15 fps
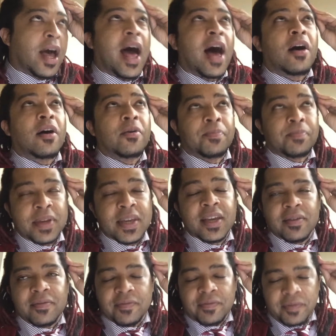
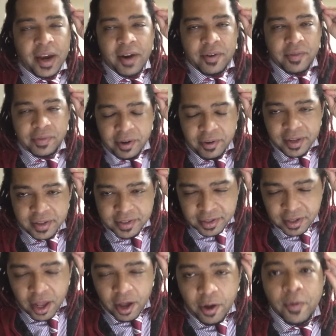albeit very, very
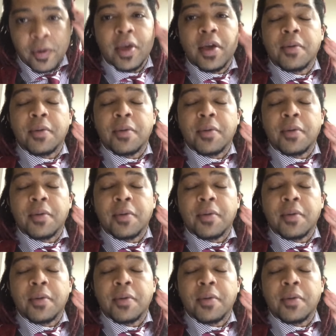slow.